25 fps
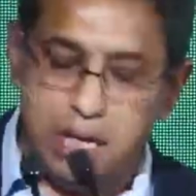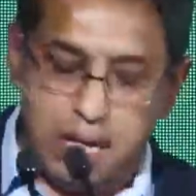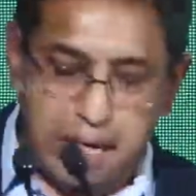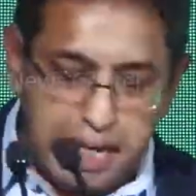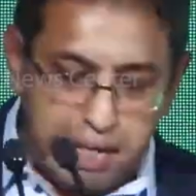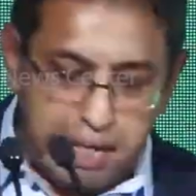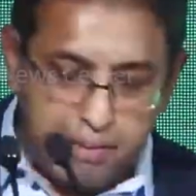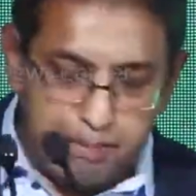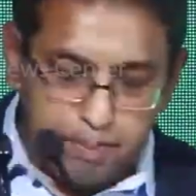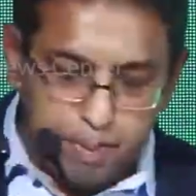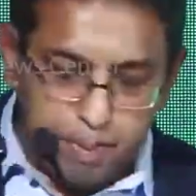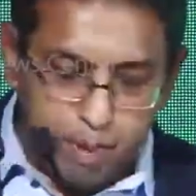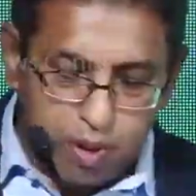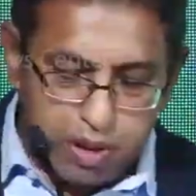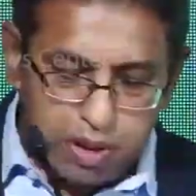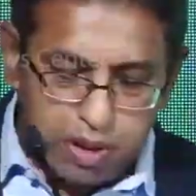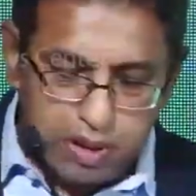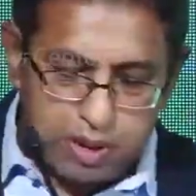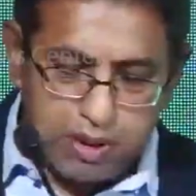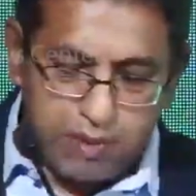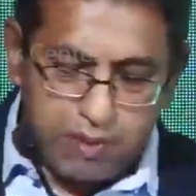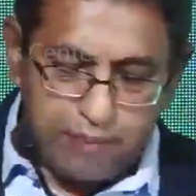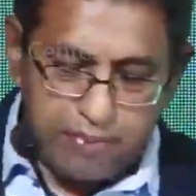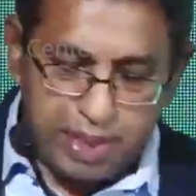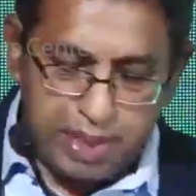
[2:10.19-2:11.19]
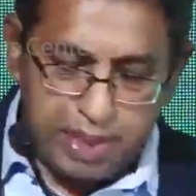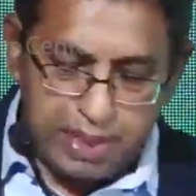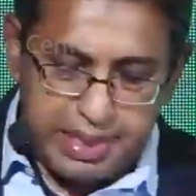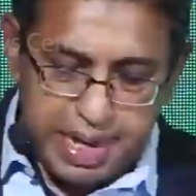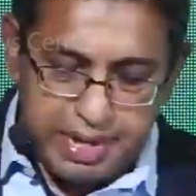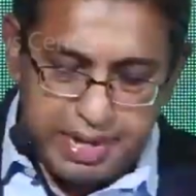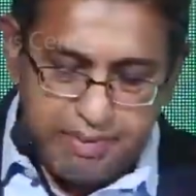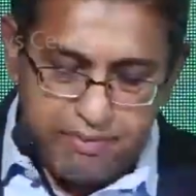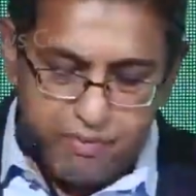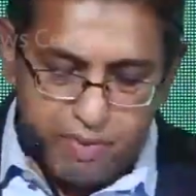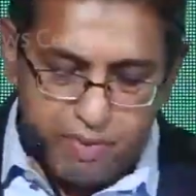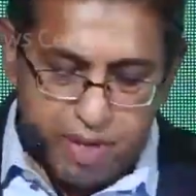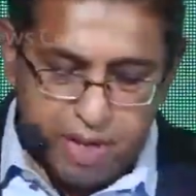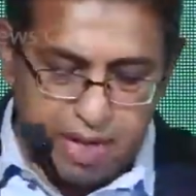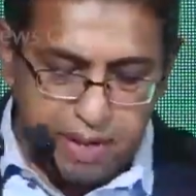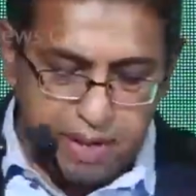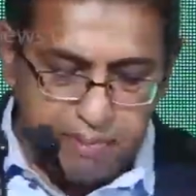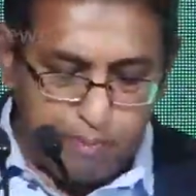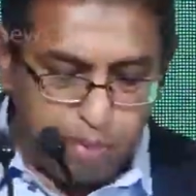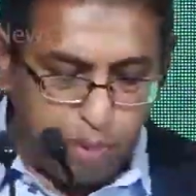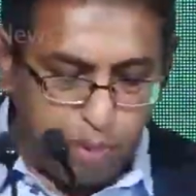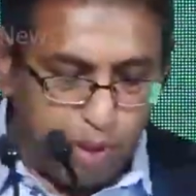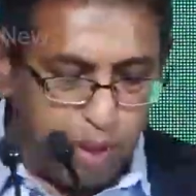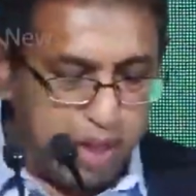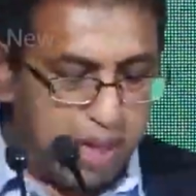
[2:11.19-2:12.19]
inputs that were
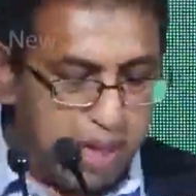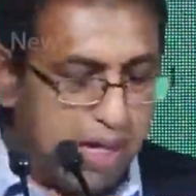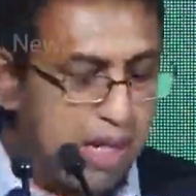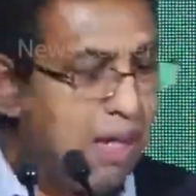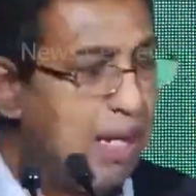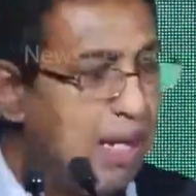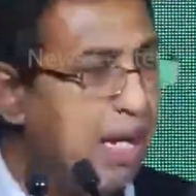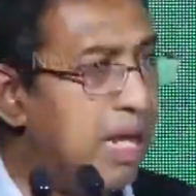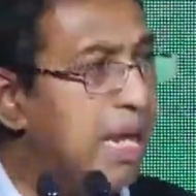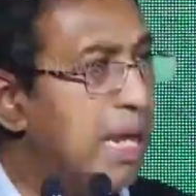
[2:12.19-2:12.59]
imported,